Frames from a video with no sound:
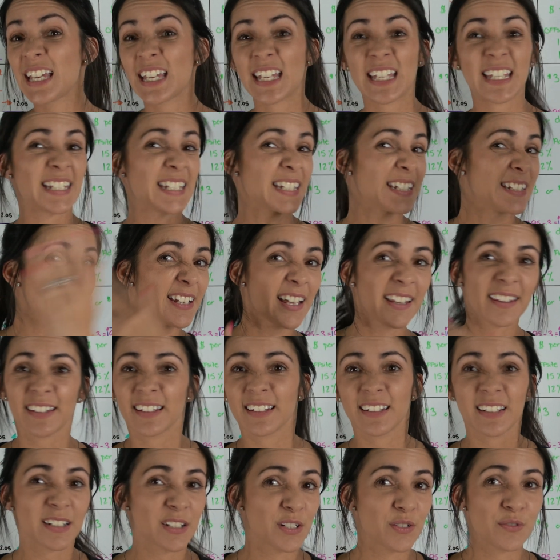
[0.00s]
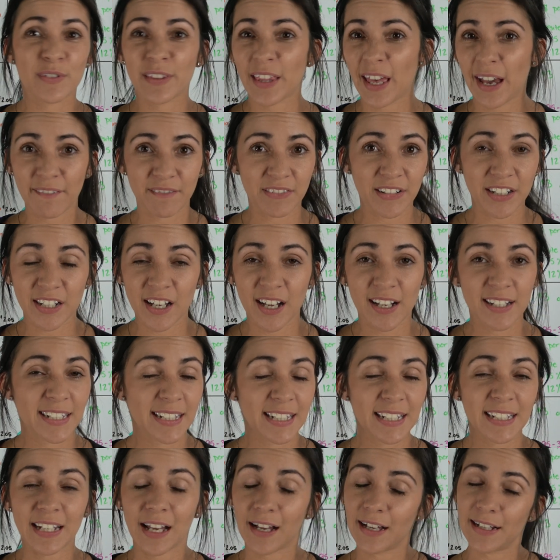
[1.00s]
it's nothing to do with
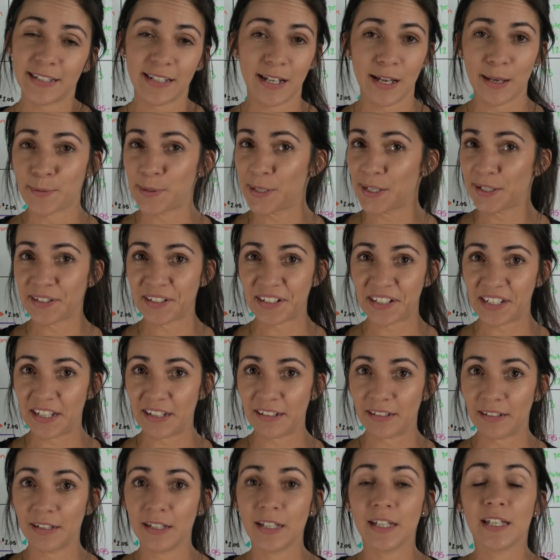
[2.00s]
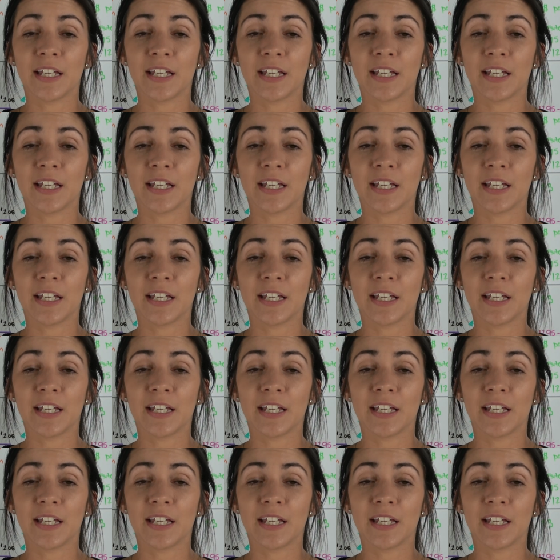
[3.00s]
advertising 9 times out of 10.